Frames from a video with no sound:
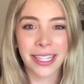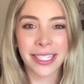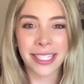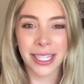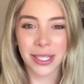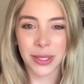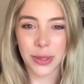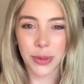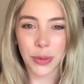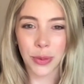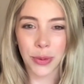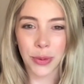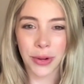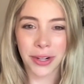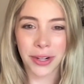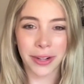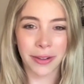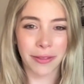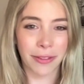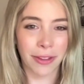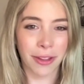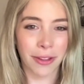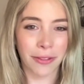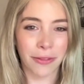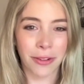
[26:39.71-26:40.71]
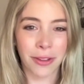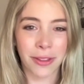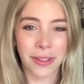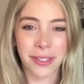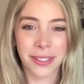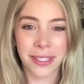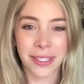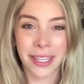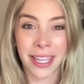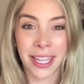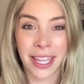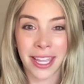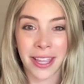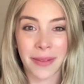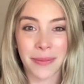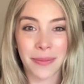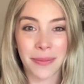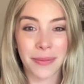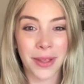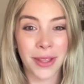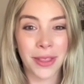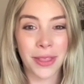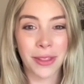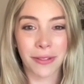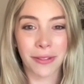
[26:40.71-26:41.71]
Discord and fell for the
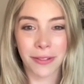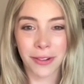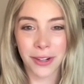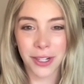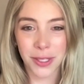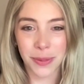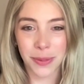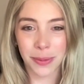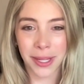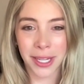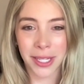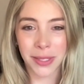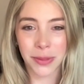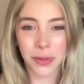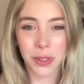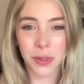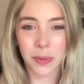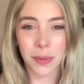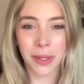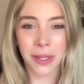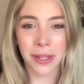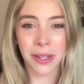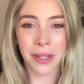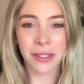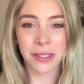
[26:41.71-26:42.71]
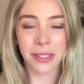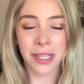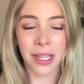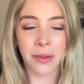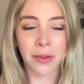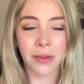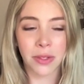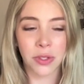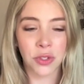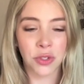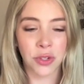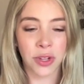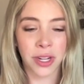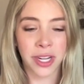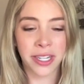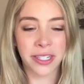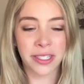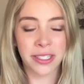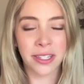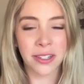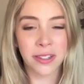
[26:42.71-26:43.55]
scam in the first place was because I was trying